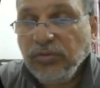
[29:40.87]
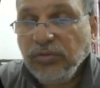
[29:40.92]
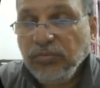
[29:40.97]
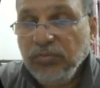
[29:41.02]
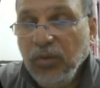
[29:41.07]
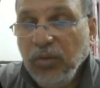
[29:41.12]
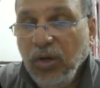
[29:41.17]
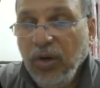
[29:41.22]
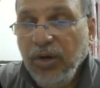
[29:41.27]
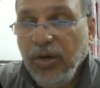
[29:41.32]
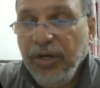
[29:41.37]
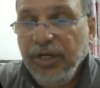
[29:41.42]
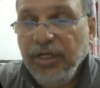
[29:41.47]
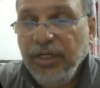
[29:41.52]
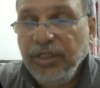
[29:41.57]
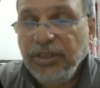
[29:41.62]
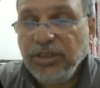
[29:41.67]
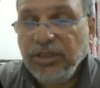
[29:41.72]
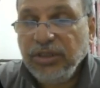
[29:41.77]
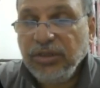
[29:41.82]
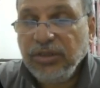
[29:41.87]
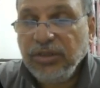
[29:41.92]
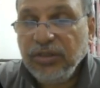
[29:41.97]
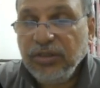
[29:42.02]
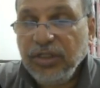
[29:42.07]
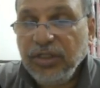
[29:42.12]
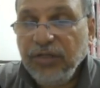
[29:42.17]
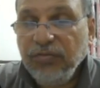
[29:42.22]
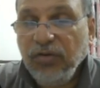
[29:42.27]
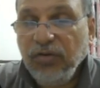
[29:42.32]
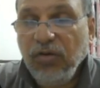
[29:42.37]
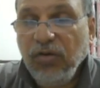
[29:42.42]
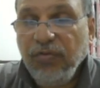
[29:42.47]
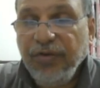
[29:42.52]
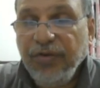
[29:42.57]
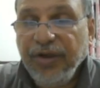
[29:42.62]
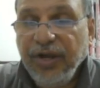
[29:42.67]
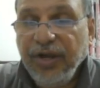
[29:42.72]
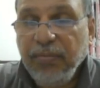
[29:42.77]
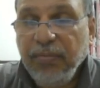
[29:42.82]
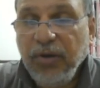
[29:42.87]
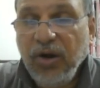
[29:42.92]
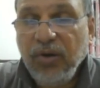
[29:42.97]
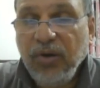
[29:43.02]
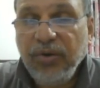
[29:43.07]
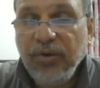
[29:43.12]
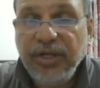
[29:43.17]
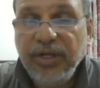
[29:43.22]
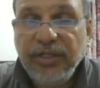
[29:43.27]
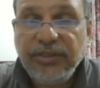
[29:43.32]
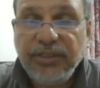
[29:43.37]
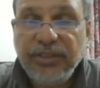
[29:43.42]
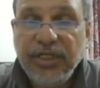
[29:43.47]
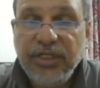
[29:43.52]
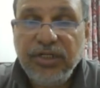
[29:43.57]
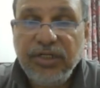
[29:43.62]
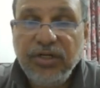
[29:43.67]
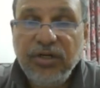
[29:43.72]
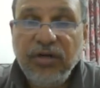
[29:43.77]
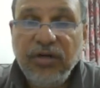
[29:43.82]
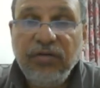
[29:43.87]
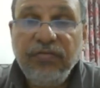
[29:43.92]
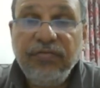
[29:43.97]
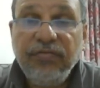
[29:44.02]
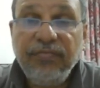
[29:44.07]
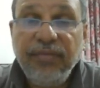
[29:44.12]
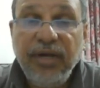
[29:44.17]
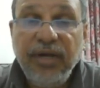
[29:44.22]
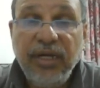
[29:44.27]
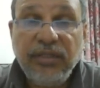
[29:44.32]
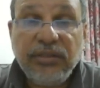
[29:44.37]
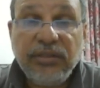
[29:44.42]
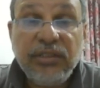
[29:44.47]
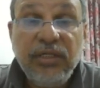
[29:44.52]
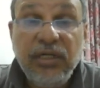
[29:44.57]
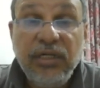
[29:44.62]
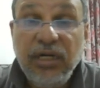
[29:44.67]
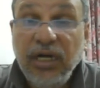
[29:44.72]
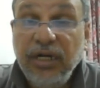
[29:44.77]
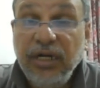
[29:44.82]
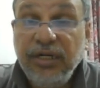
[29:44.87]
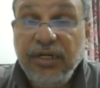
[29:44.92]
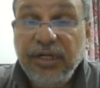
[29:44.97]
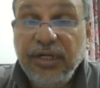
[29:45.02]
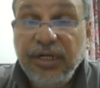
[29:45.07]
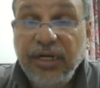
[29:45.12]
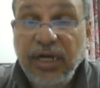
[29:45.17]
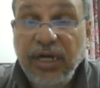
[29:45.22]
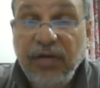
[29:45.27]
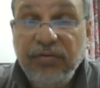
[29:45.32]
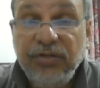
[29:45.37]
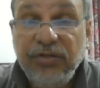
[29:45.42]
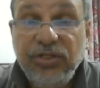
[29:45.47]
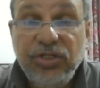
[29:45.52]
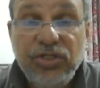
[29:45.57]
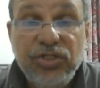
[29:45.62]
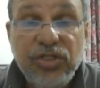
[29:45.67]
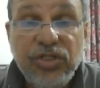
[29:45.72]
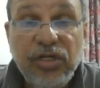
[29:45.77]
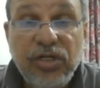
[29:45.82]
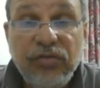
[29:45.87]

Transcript: bodies revolving about their center of mass under gravitation.